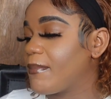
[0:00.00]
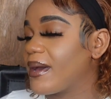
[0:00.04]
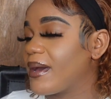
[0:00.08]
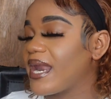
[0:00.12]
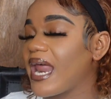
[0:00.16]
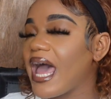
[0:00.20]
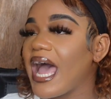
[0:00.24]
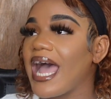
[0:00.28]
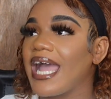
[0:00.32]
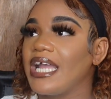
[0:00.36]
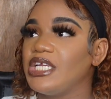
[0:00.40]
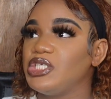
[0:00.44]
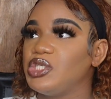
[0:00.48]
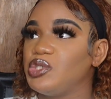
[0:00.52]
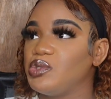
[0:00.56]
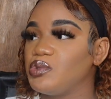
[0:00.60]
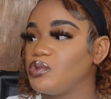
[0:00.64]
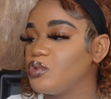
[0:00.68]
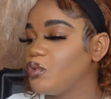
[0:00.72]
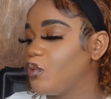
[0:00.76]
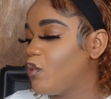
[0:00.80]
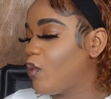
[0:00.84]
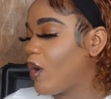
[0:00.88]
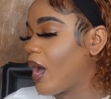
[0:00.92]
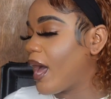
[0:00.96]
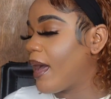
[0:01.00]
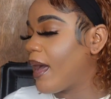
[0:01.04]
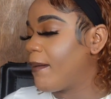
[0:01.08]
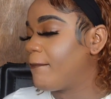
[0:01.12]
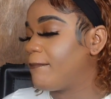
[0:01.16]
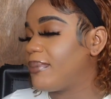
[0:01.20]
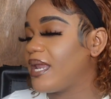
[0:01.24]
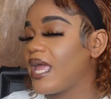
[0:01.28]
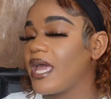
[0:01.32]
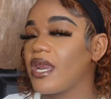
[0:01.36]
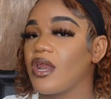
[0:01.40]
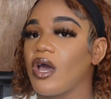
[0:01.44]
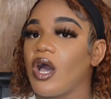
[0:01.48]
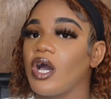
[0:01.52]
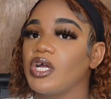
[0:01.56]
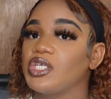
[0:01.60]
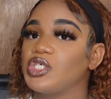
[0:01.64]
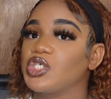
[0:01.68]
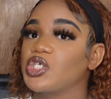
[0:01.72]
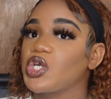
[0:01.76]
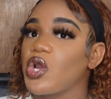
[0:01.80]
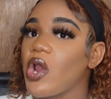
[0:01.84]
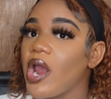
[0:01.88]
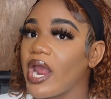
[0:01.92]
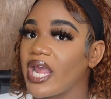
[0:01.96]
but I do plan on
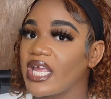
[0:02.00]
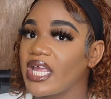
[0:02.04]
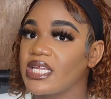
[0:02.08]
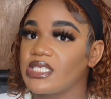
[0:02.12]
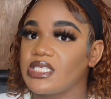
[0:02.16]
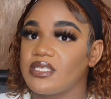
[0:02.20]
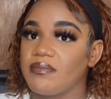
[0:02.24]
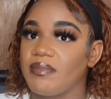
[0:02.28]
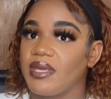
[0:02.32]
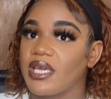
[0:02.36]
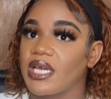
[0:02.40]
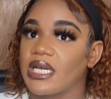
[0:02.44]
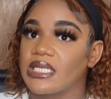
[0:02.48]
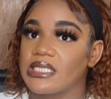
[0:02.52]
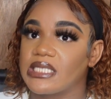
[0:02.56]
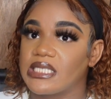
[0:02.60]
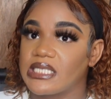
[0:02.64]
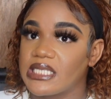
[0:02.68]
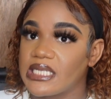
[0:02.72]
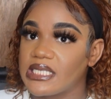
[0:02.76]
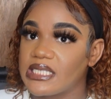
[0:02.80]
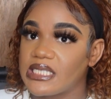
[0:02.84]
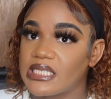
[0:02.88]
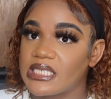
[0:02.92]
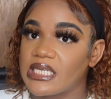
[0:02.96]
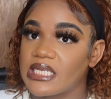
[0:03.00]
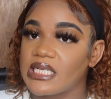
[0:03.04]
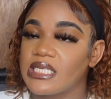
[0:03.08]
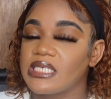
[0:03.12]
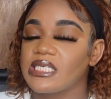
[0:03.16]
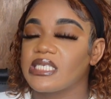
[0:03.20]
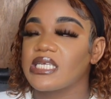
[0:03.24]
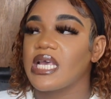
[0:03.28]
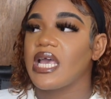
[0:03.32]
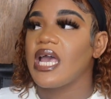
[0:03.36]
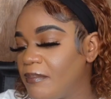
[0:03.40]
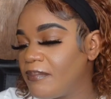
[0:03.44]
trying to be consistent.